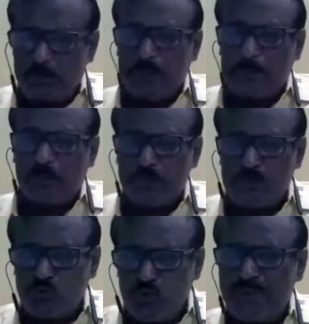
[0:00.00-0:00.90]

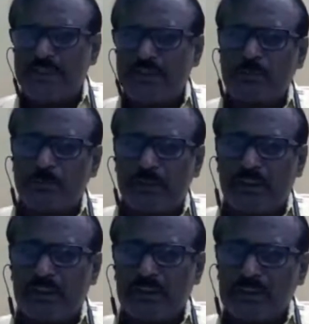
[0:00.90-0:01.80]
persuading somebody
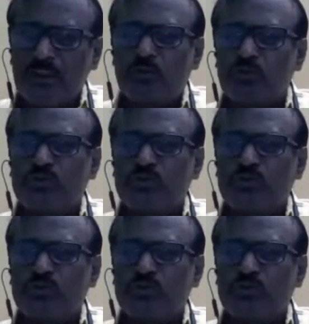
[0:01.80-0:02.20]
not to say.